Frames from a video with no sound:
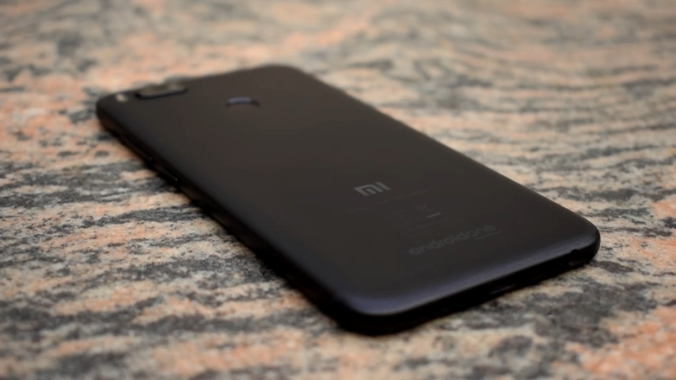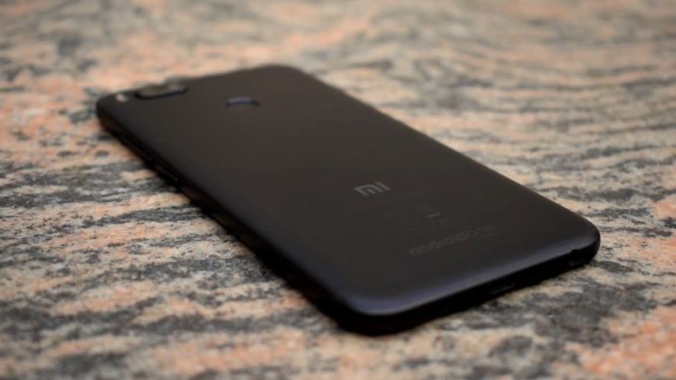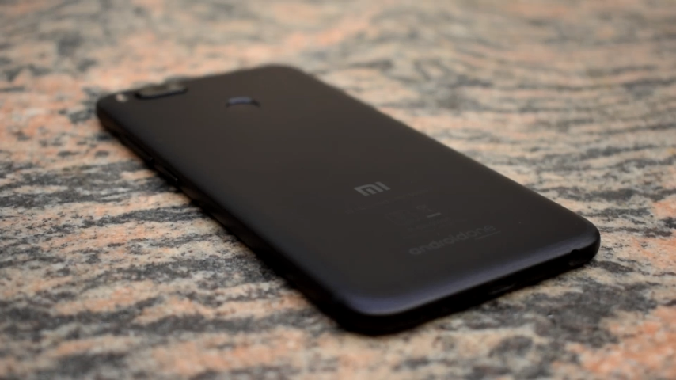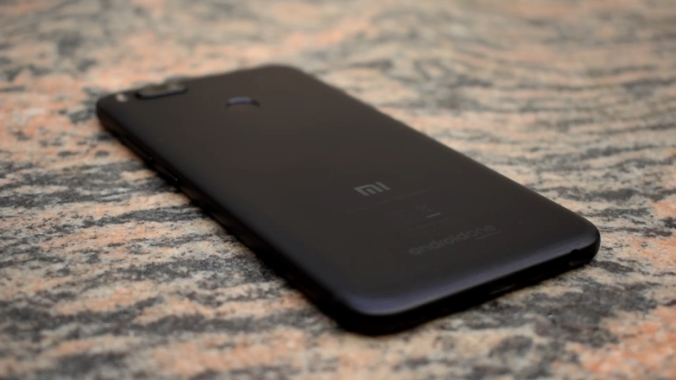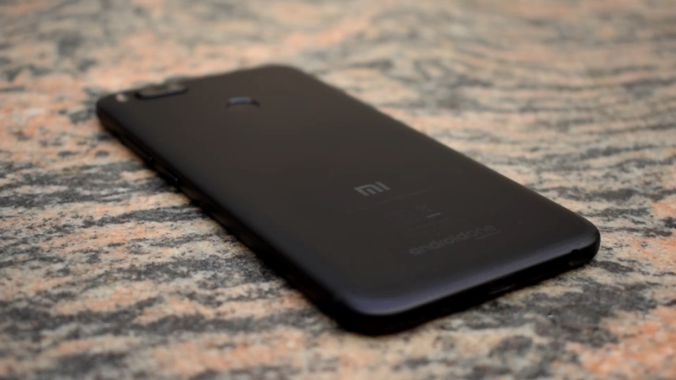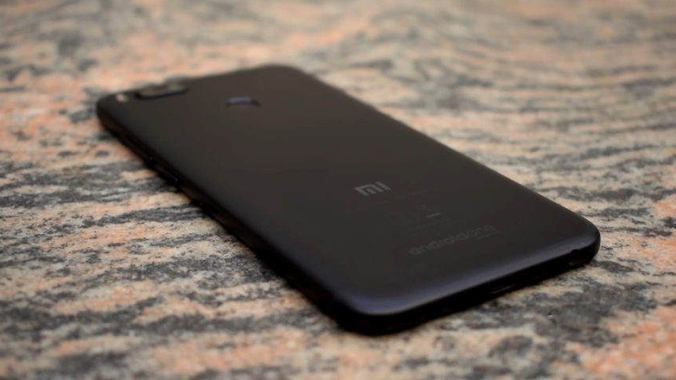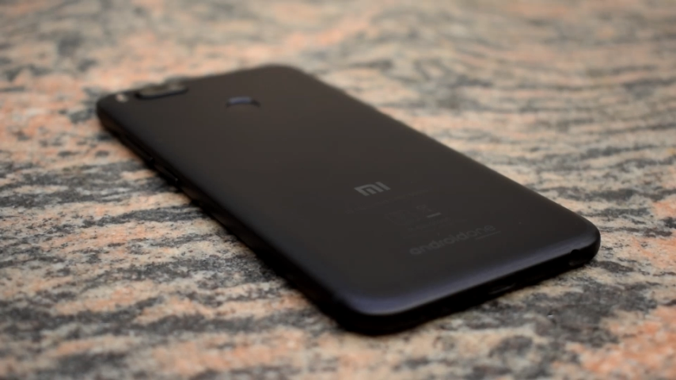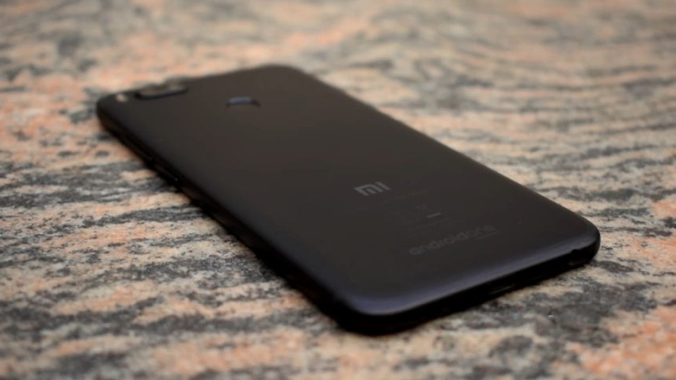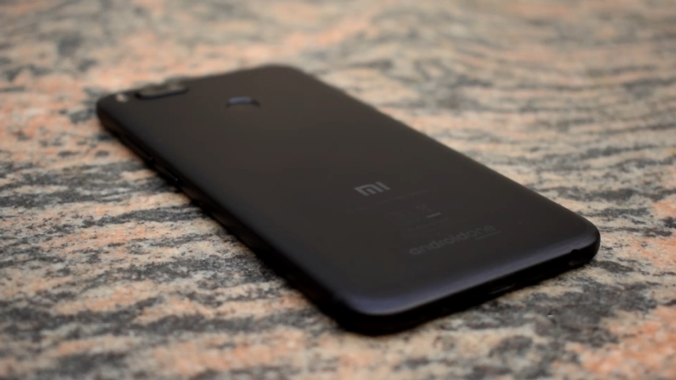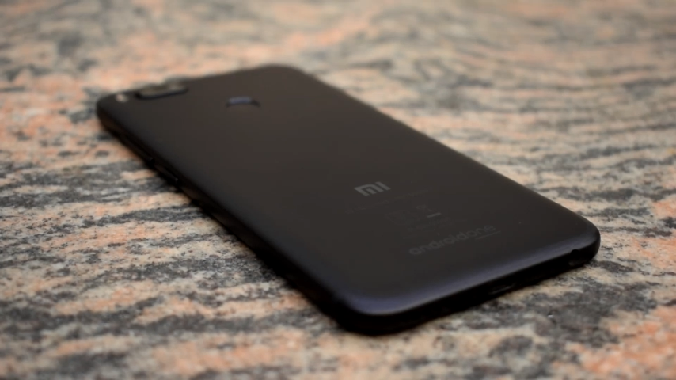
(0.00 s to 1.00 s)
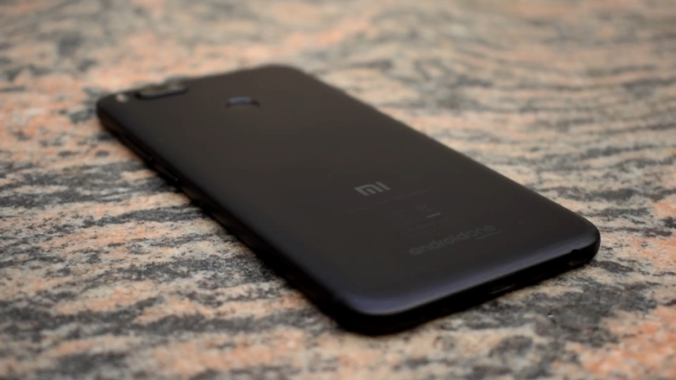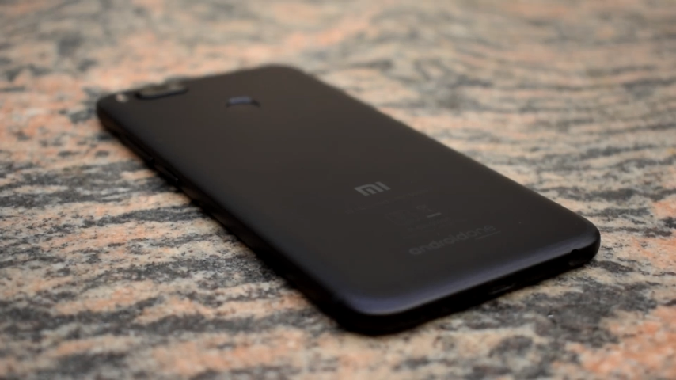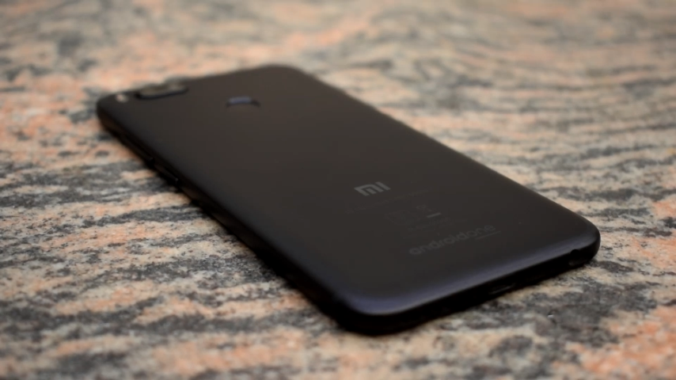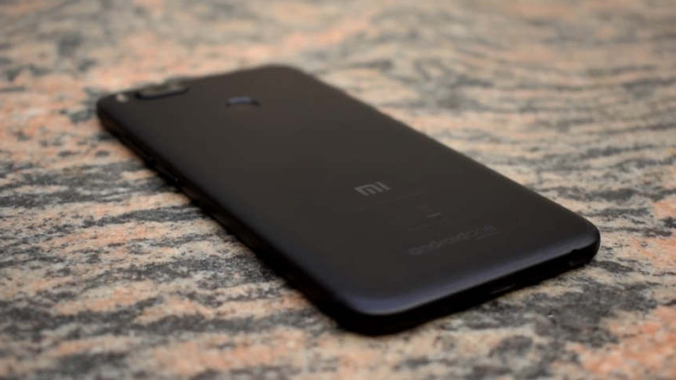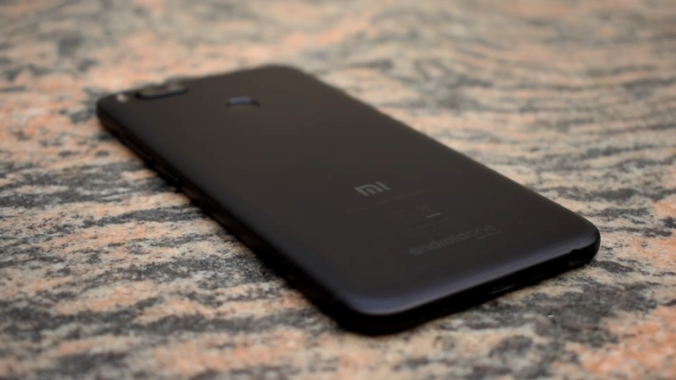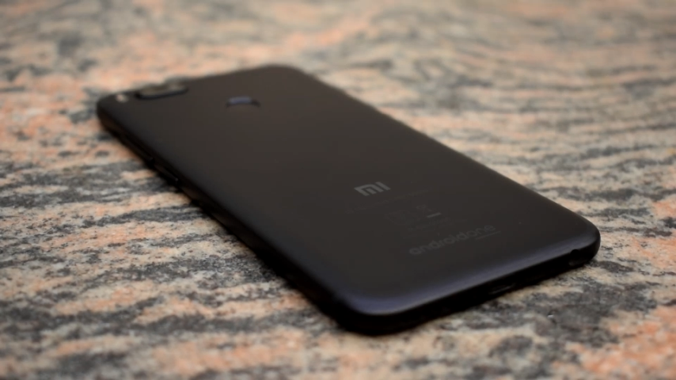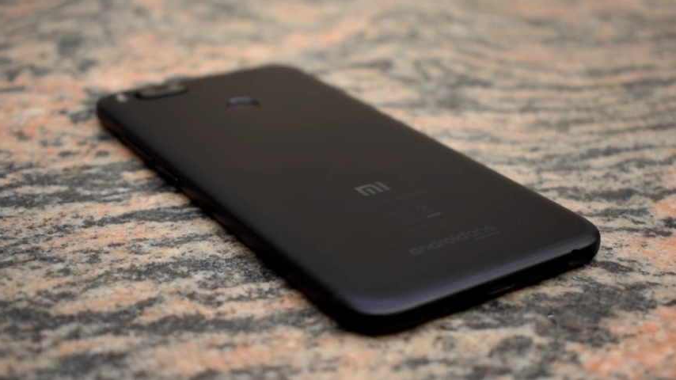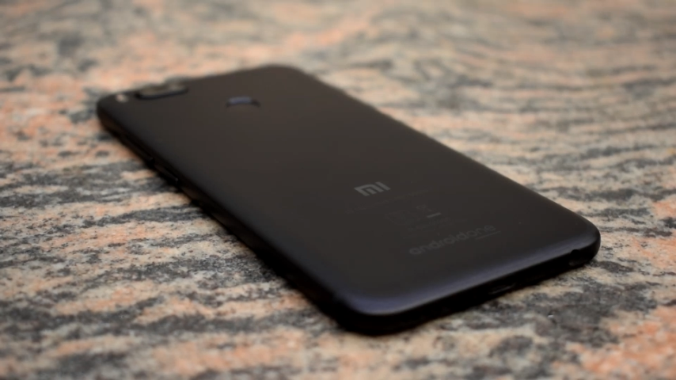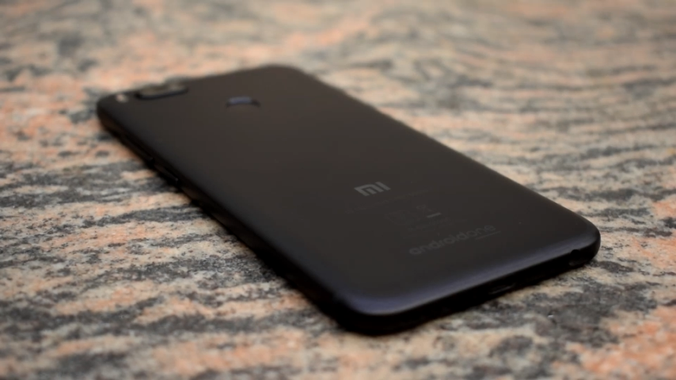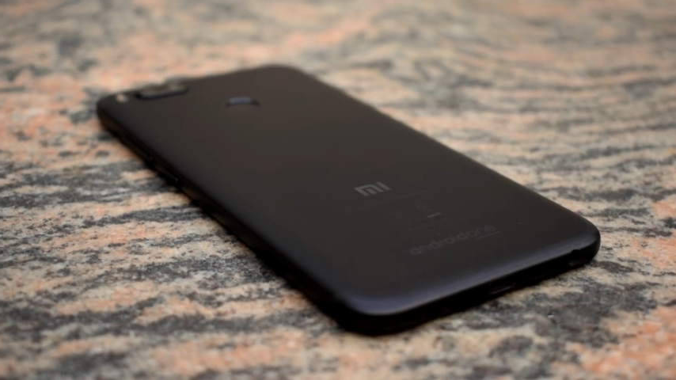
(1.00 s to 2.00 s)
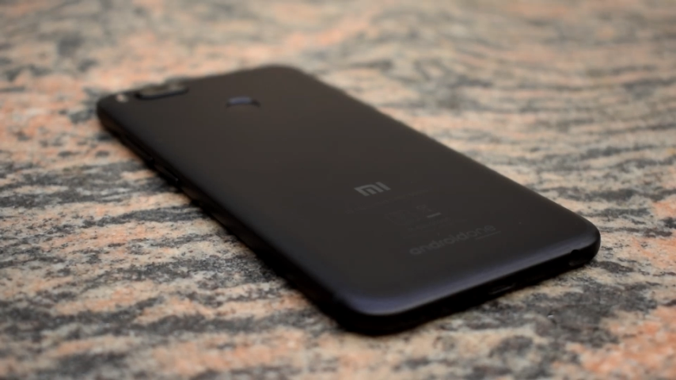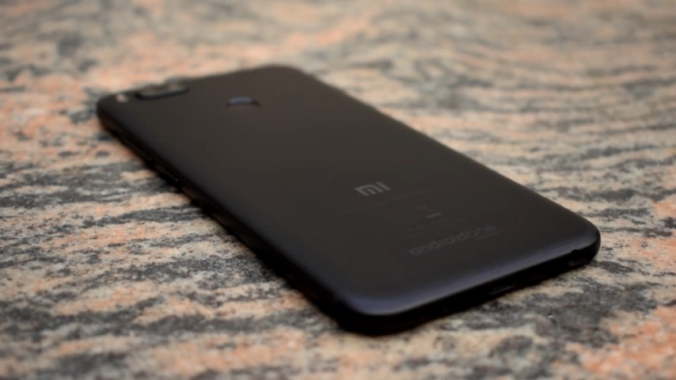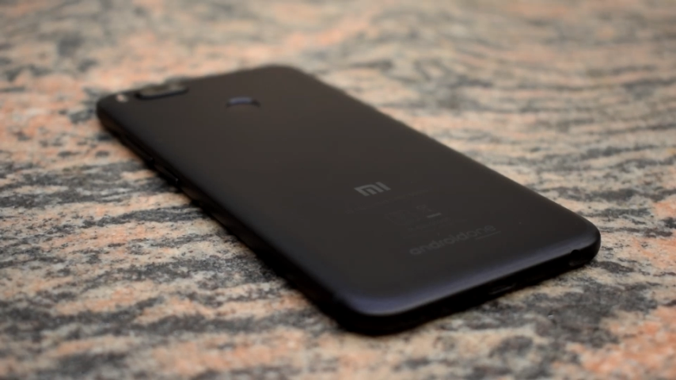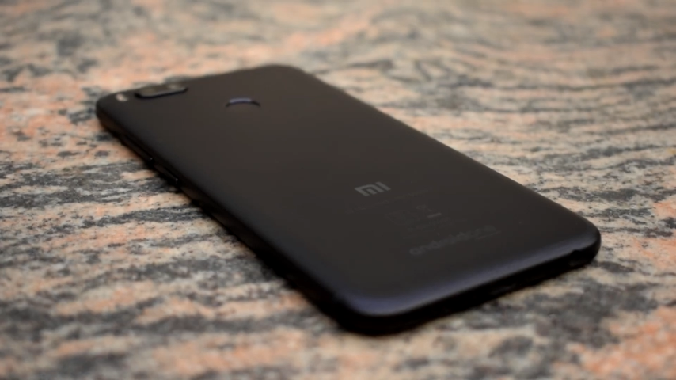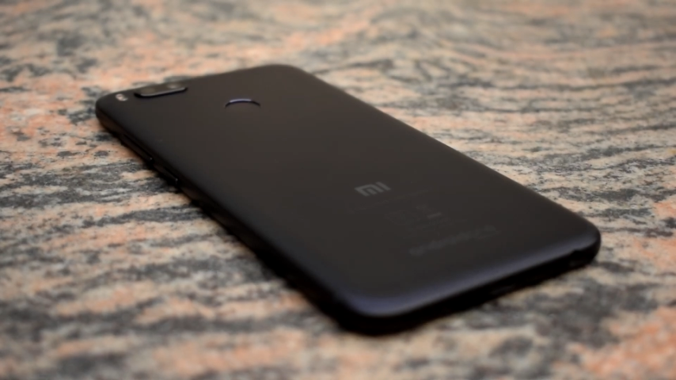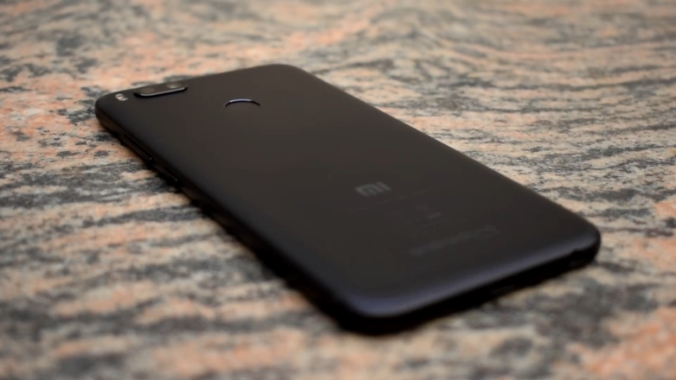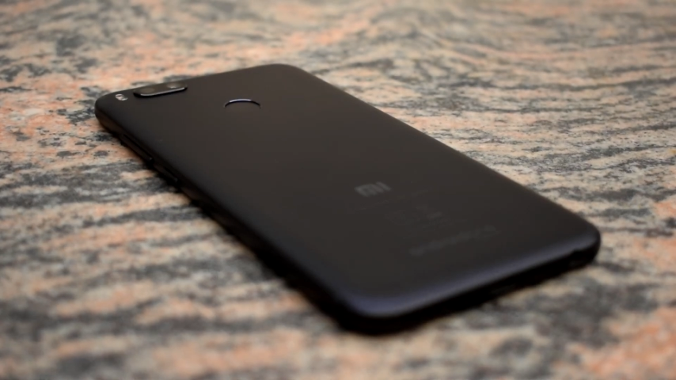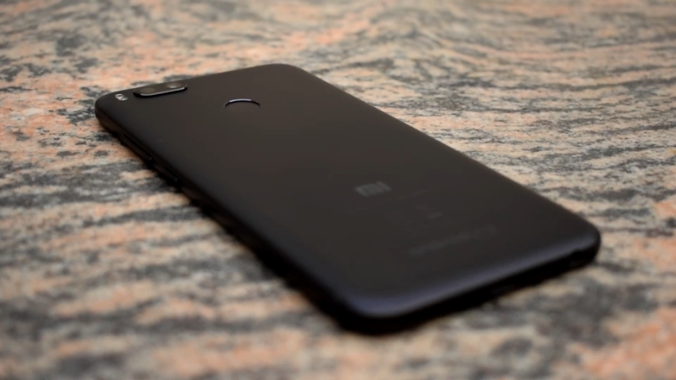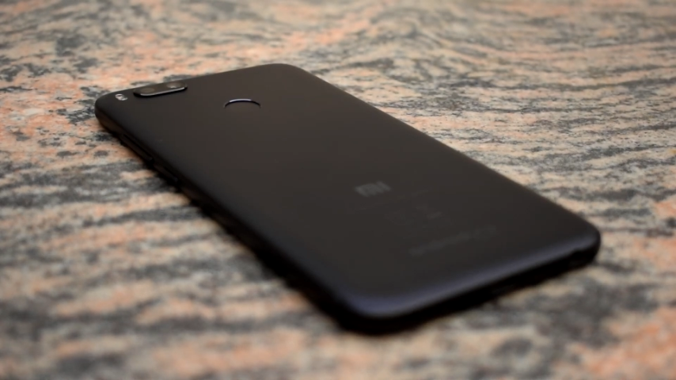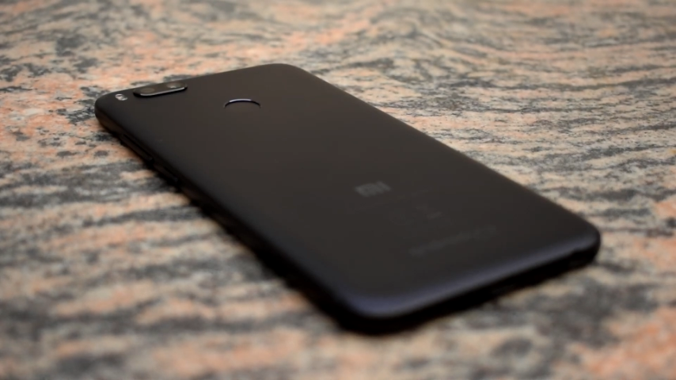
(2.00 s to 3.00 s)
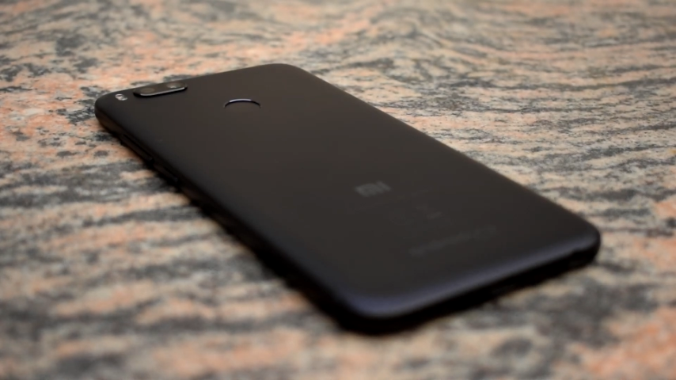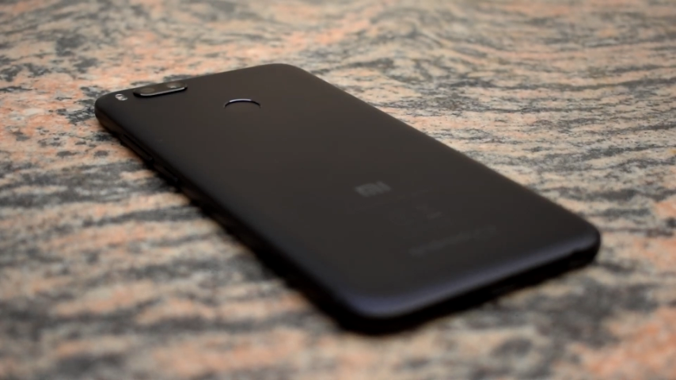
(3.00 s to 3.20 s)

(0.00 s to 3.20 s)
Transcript: (no speaker visible)